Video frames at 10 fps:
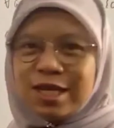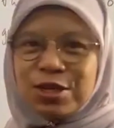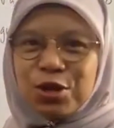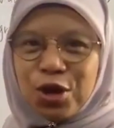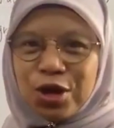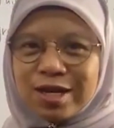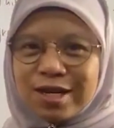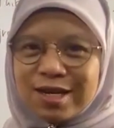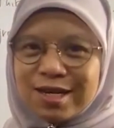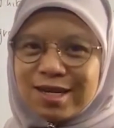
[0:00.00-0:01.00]
is not
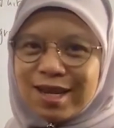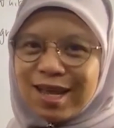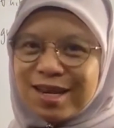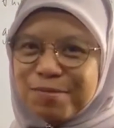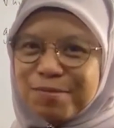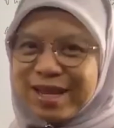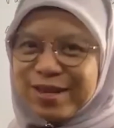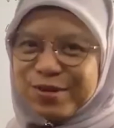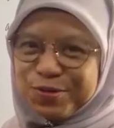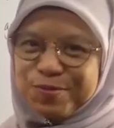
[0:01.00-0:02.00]
an
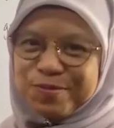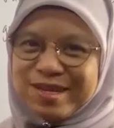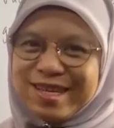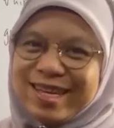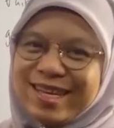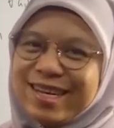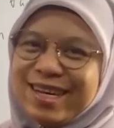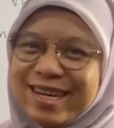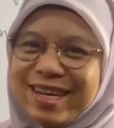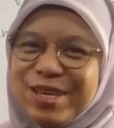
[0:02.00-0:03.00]
abelian group.
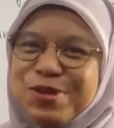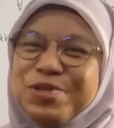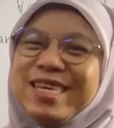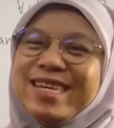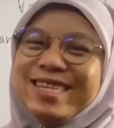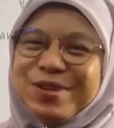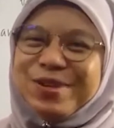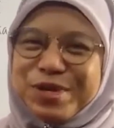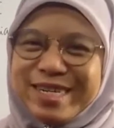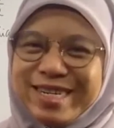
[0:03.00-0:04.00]
You change the
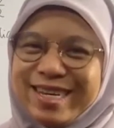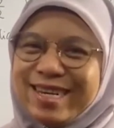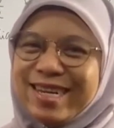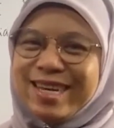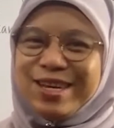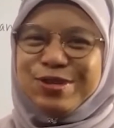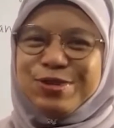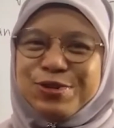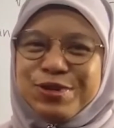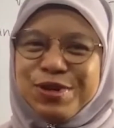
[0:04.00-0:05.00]
question. You
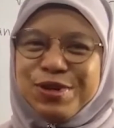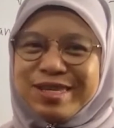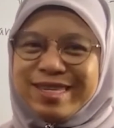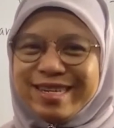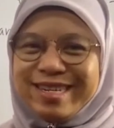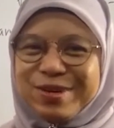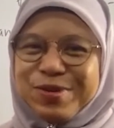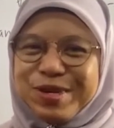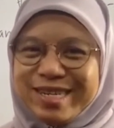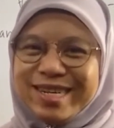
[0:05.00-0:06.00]
should not change the
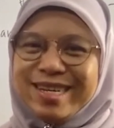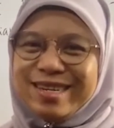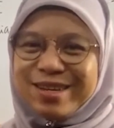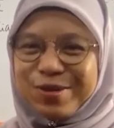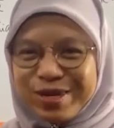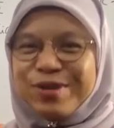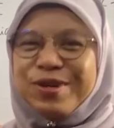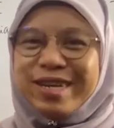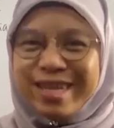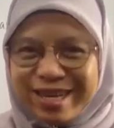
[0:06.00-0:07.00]
question. The question
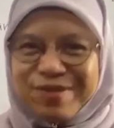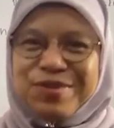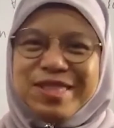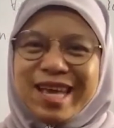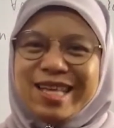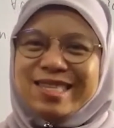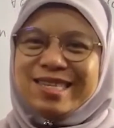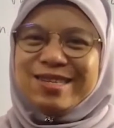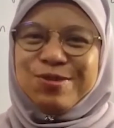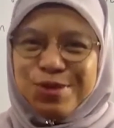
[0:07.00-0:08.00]
already gives you the
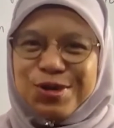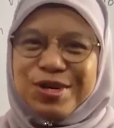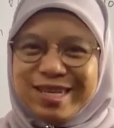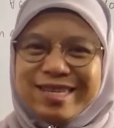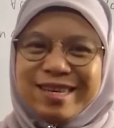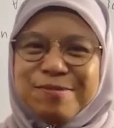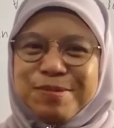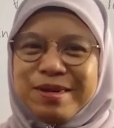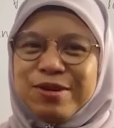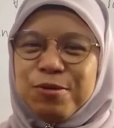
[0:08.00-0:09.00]
answers. Sure, it is an
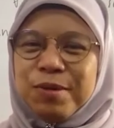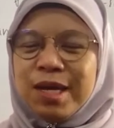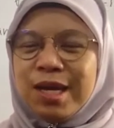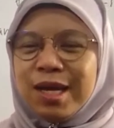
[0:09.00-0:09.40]
abelian group.